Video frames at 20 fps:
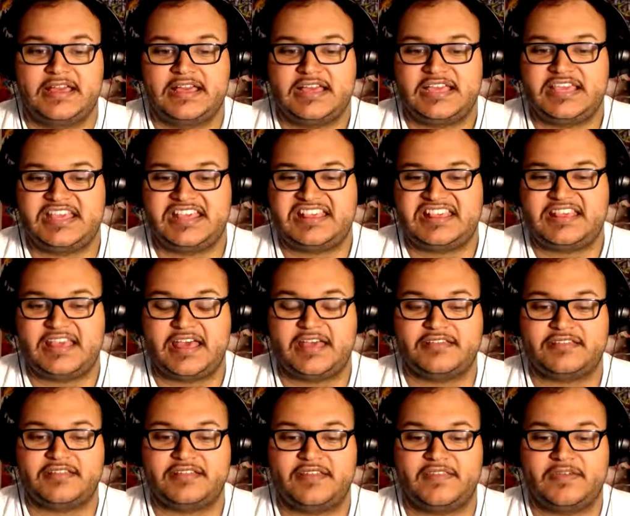He says
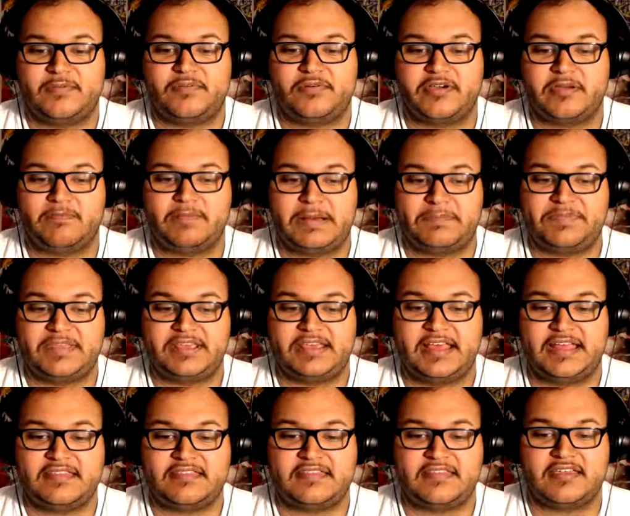another boy bumped
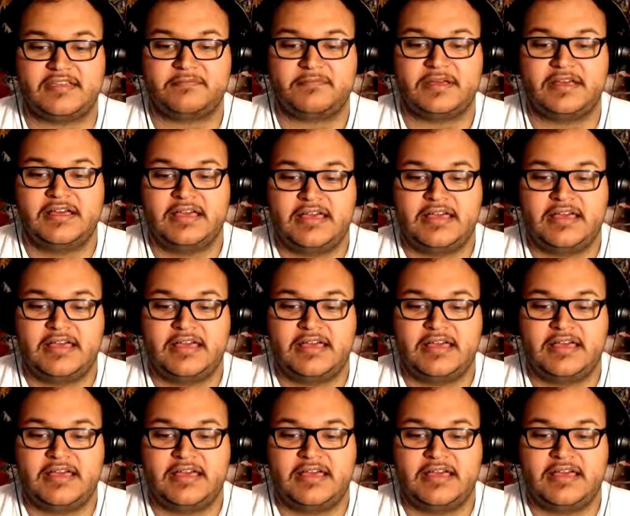against him